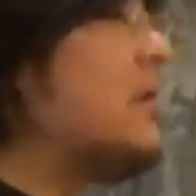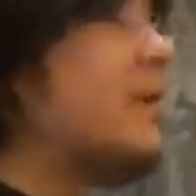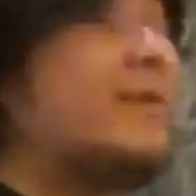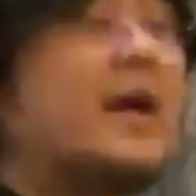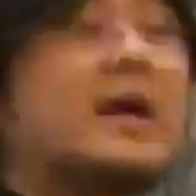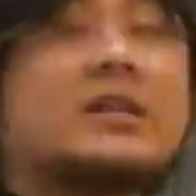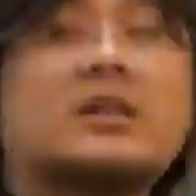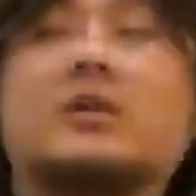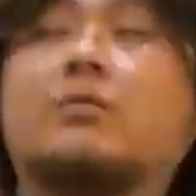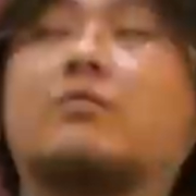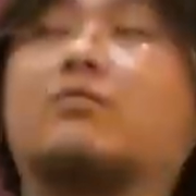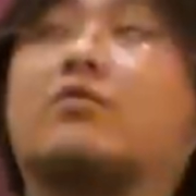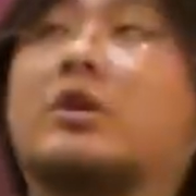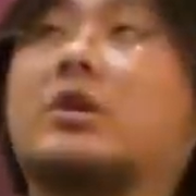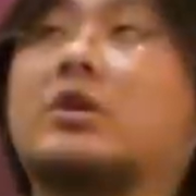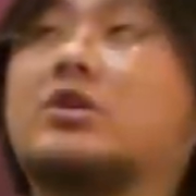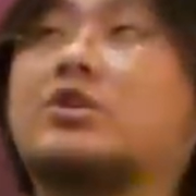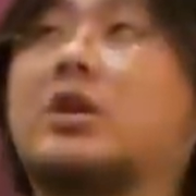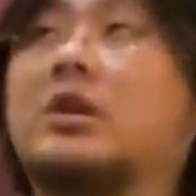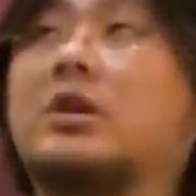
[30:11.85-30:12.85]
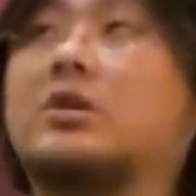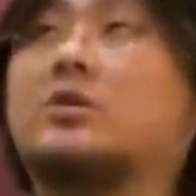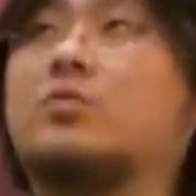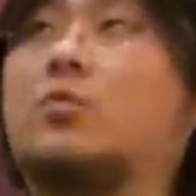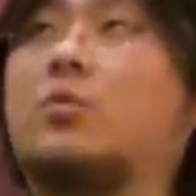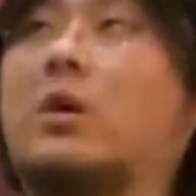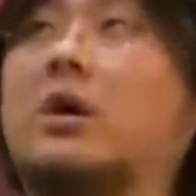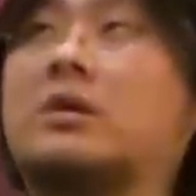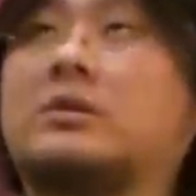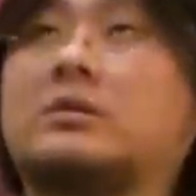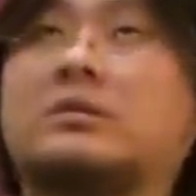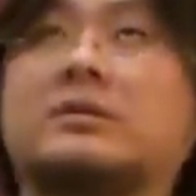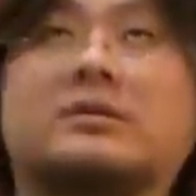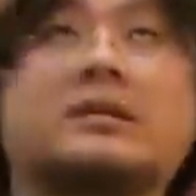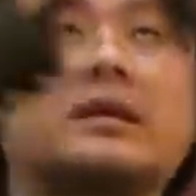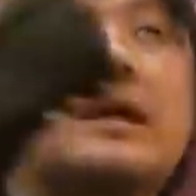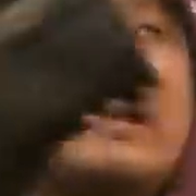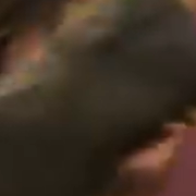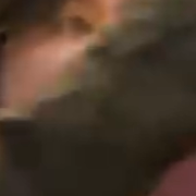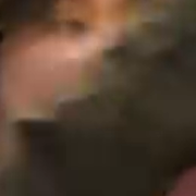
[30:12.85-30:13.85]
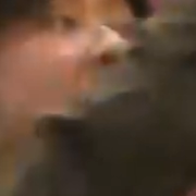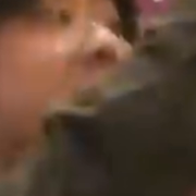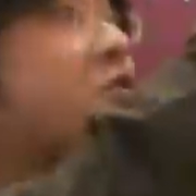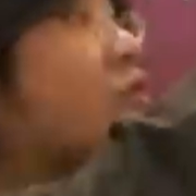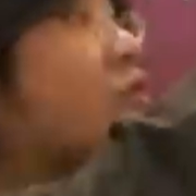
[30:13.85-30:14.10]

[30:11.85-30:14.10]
The fact that it ricochets once, and then